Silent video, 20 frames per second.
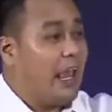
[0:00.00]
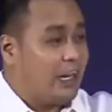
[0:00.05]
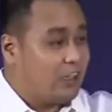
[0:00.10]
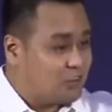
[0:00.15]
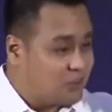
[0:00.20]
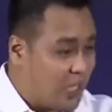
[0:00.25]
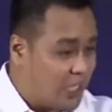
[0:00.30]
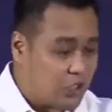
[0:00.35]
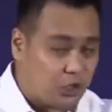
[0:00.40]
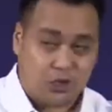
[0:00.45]

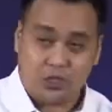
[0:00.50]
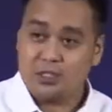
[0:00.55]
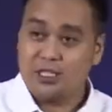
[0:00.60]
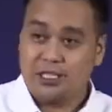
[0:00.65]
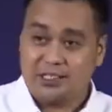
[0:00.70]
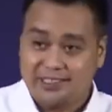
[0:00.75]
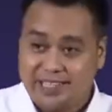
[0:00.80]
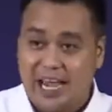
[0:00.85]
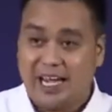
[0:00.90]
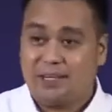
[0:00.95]
and touch
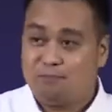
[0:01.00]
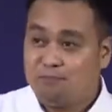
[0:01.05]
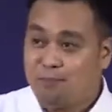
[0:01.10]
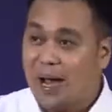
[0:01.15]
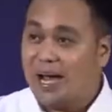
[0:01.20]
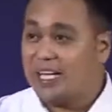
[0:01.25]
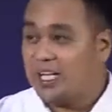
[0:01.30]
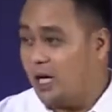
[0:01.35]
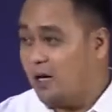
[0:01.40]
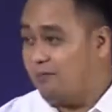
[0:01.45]
the dead
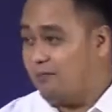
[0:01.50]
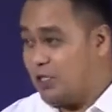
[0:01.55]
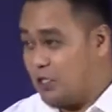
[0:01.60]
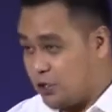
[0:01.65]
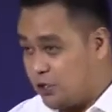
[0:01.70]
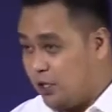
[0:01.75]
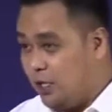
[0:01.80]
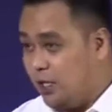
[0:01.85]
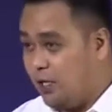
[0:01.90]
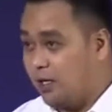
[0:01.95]
body of his
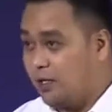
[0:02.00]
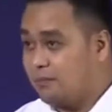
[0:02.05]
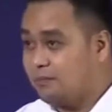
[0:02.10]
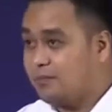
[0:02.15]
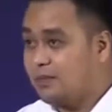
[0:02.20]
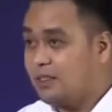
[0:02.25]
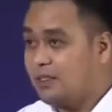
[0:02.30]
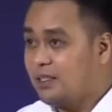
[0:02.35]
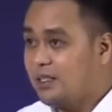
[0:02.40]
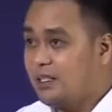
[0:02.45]
girl.
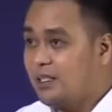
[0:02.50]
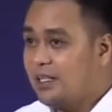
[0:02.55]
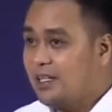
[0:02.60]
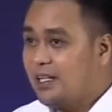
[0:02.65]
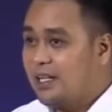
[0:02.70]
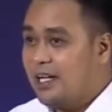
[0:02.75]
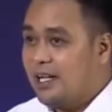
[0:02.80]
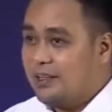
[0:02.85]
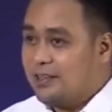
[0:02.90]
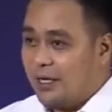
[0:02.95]

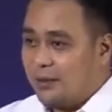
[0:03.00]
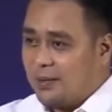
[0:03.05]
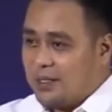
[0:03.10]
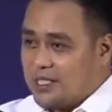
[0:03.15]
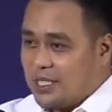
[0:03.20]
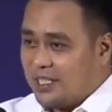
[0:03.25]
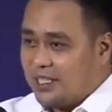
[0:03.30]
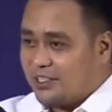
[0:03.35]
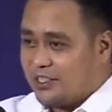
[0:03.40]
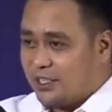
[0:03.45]
There
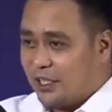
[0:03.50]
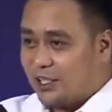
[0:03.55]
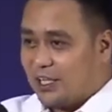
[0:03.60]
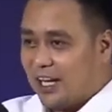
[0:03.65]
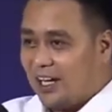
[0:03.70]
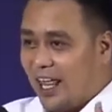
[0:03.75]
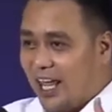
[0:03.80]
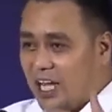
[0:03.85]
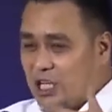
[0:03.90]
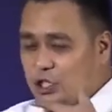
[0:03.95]
is an
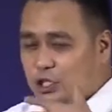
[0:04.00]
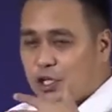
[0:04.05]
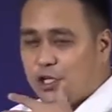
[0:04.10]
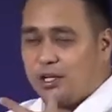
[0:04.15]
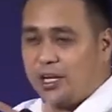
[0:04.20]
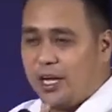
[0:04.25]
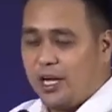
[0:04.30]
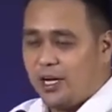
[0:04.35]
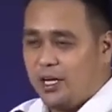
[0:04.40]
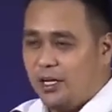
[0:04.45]

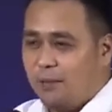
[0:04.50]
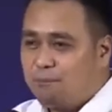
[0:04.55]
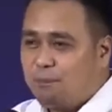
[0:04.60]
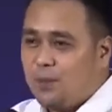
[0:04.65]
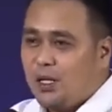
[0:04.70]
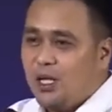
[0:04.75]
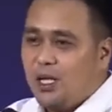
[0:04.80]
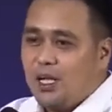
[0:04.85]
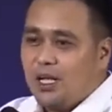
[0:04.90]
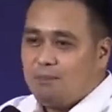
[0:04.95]
intercalation here
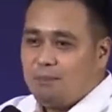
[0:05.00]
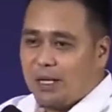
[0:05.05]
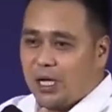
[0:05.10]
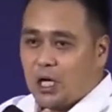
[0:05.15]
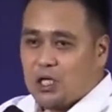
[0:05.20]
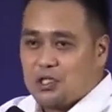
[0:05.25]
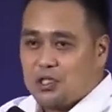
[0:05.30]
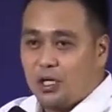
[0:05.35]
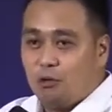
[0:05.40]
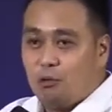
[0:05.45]

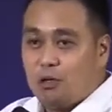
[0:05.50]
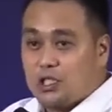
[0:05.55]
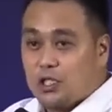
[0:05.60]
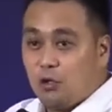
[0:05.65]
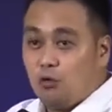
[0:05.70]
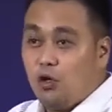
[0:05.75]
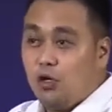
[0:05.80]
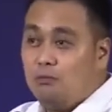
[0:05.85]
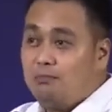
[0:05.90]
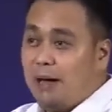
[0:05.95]
because there was
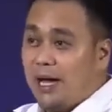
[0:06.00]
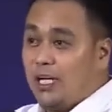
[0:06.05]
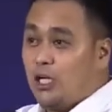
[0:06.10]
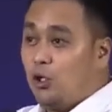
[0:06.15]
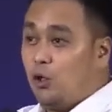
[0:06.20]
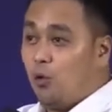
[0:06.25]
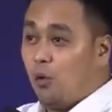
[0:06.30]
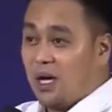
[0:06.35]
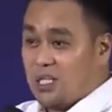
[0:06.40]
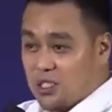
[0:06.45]
a woman
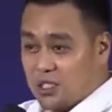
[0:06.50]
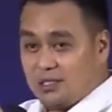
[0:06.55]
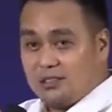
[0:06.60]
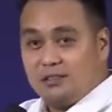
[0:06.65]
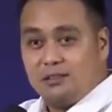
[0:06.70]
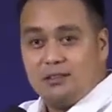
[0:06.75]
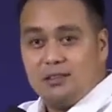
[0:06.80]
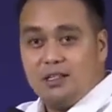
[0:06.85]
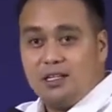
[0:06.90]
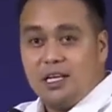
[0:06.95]
who was
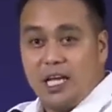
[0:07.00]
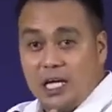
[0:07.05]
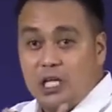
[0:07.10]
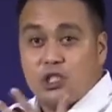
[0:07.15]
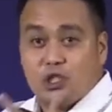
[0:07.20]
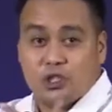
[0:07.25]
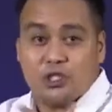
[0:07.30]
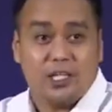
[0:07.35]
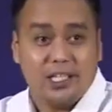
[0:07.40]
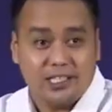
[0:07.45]

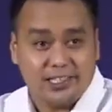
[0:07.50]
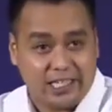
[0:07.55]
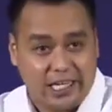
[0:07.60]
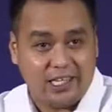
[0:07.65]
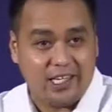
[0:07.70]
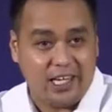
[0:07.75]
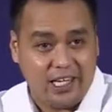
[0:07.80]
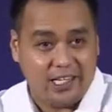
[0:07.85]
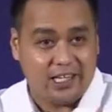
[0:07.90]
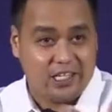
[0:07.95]

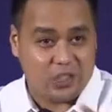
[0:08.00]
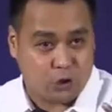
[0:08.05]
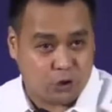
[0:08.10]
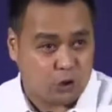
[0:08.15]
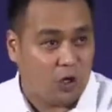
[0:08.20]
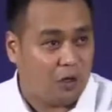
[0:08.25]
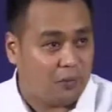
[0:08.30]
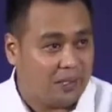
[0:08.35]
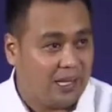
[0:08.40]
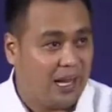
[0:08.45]
inserted in the
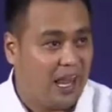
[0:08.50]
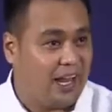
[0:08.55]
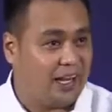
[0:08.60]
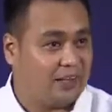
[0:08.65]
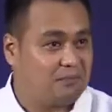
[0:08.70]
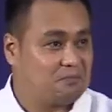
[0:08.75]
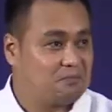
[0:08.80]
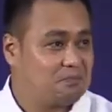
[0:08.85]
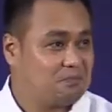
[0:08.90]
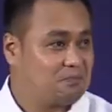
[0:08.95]

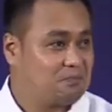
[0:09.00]
storyline.